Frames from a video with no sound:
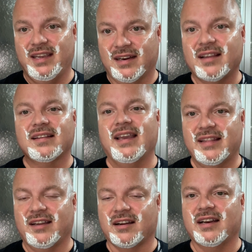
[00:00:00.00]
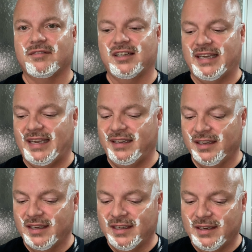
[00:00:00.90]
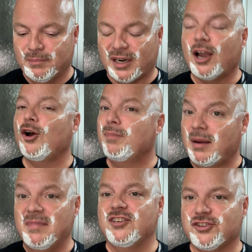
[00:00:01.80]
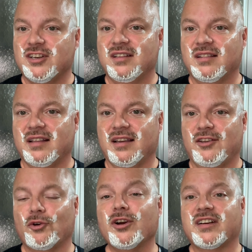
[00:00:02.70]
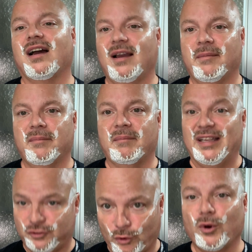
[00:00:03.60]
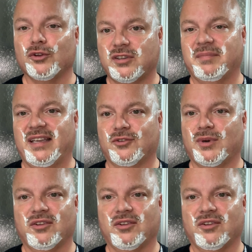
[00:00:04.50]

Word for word: And I say that not every day but I hope I mentioned that your time means the world to me as well.